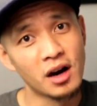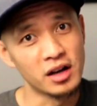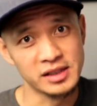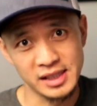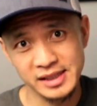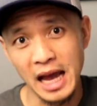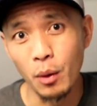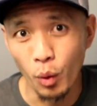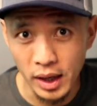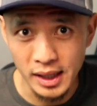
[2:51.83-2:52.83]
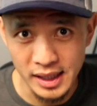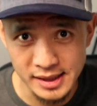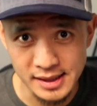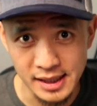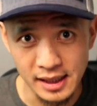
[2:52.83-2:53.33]
on just that one
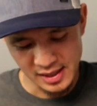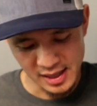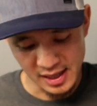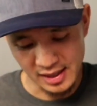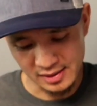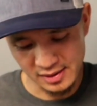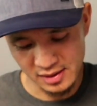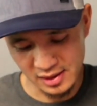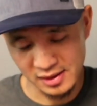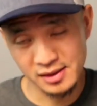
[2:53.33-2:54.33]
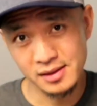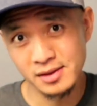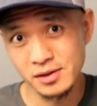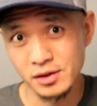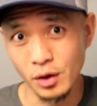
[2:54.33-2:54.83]
listing. And it's
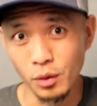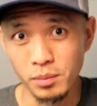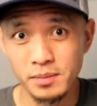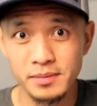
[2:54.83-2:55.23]
just soap